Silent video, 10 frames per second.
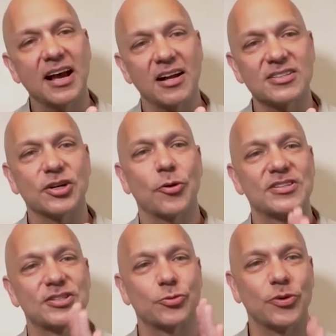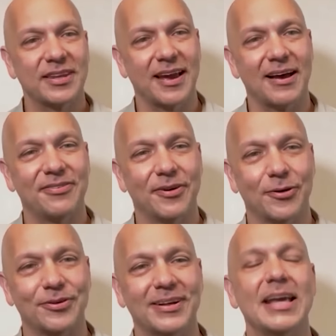consequences with the
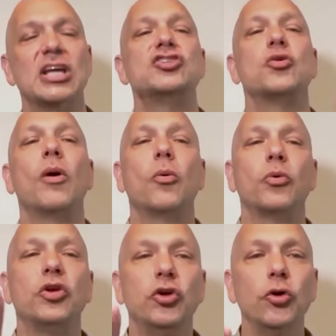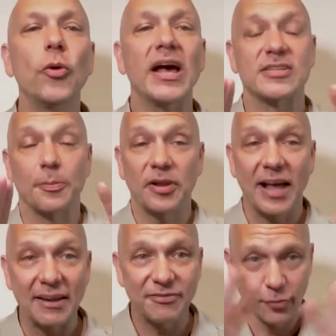iPhone. So what you as a
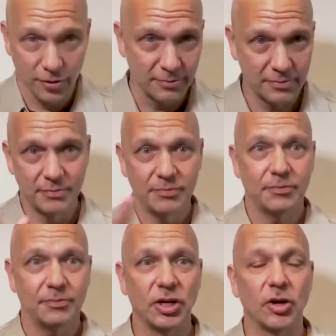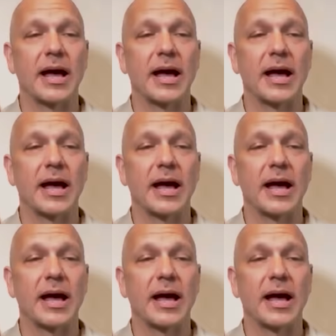platform, you know,